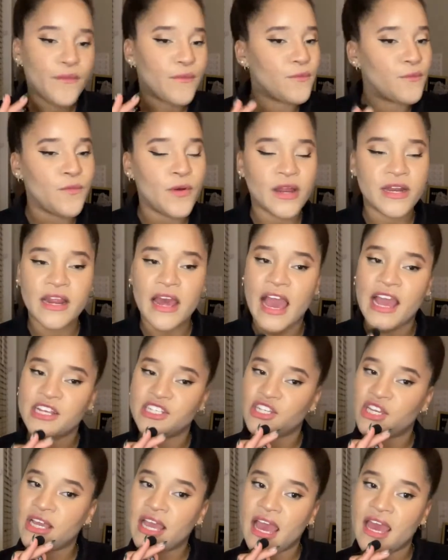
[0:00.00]
what I
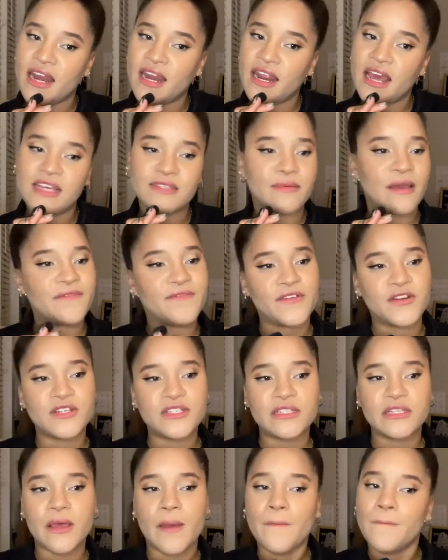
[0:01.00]
should get as my
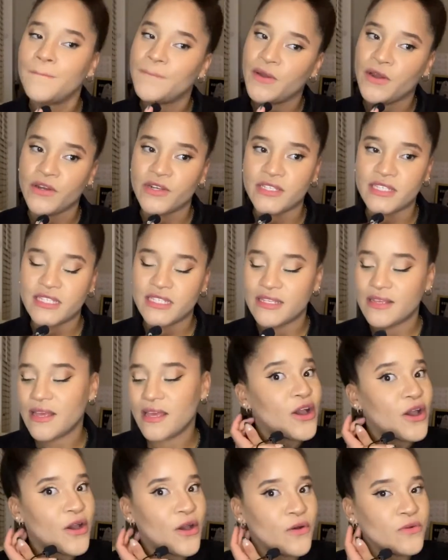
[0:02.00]
first purse.
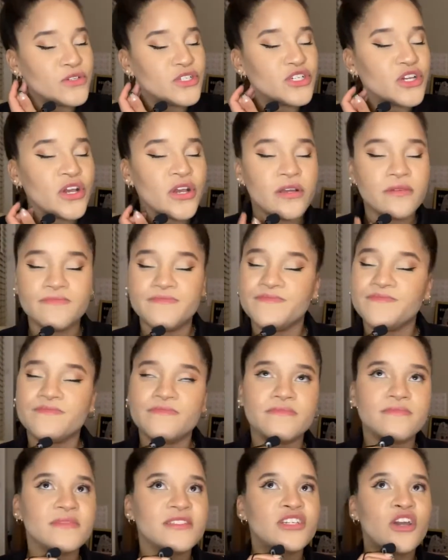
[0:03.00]
Coach
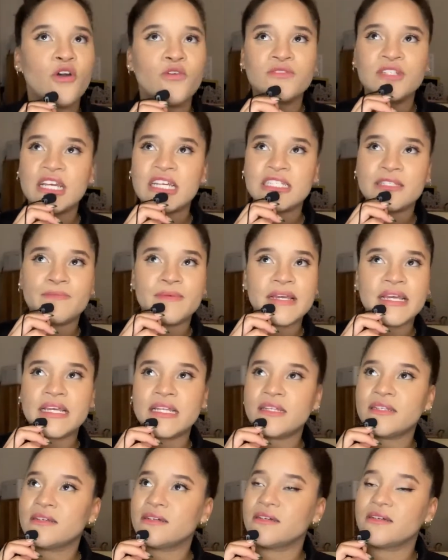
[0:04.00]
has
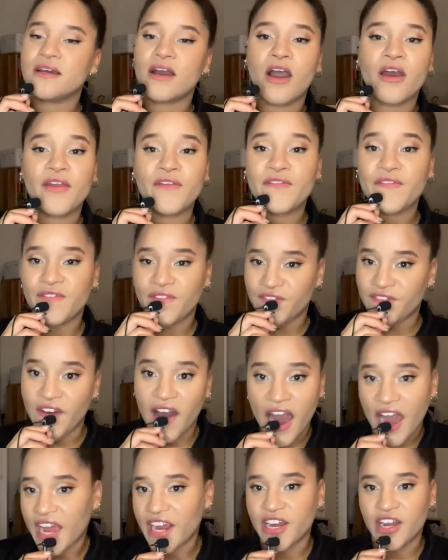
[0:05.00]
been on
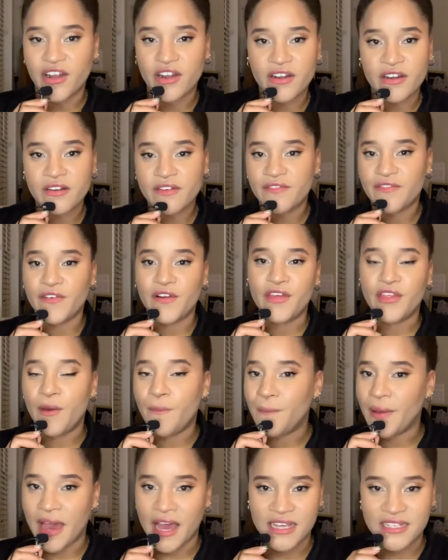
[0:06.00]
fire for the
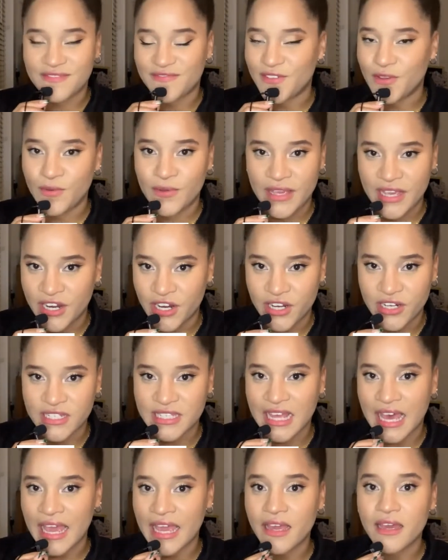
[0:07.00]
past few years.
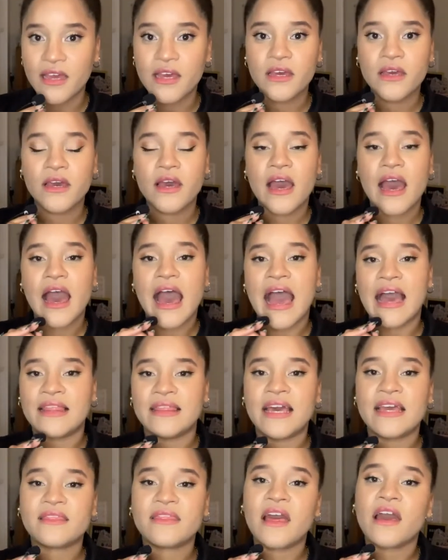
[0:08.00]
Like, I
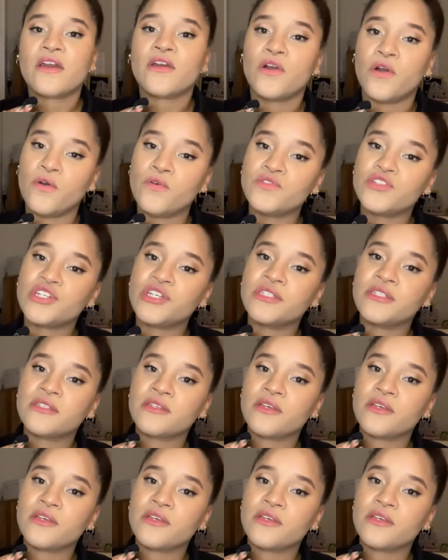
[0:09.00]
like that Coach is